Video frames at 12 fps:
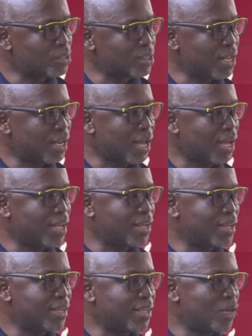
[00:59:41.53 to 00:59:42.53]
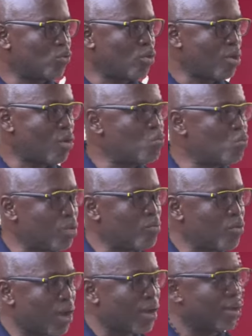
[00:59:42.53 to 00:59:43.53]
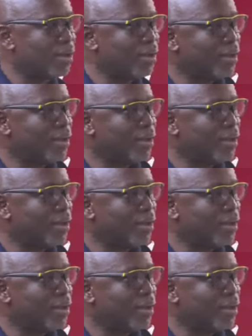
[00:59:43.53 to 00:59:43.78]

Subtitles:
saying that, ye do my brim one,